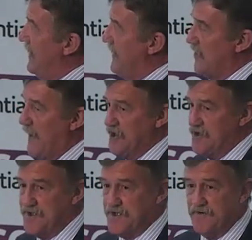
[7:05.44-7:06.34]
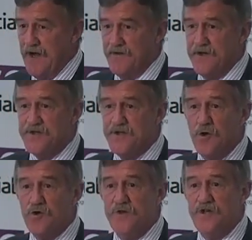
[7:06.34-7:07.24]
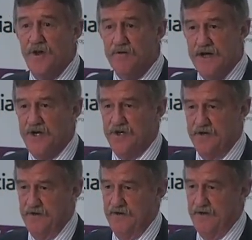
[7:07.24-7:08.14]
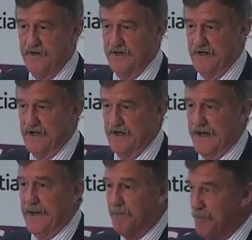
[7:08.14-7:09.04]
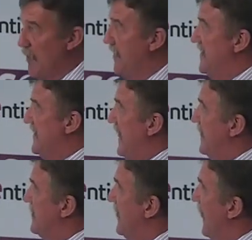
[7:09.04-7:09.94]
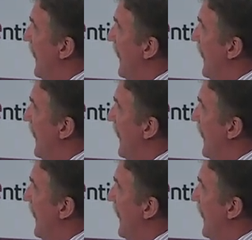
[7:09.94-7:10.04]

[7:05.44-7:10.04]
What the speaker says: that the questions surrounded social regeneration in the broader sense.